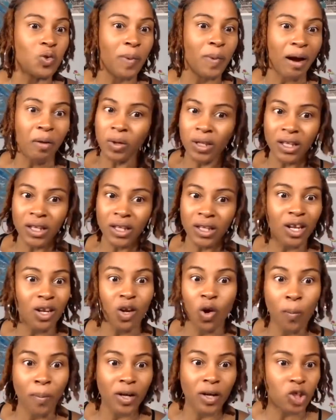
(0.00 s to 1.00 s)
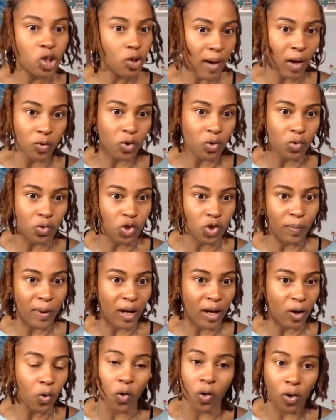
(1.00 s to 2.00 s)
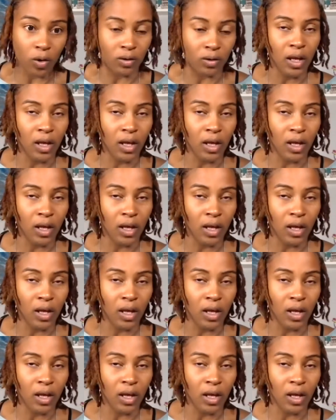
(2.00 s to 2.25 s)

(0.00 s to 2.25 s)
I really didn't know much about YouTube at all.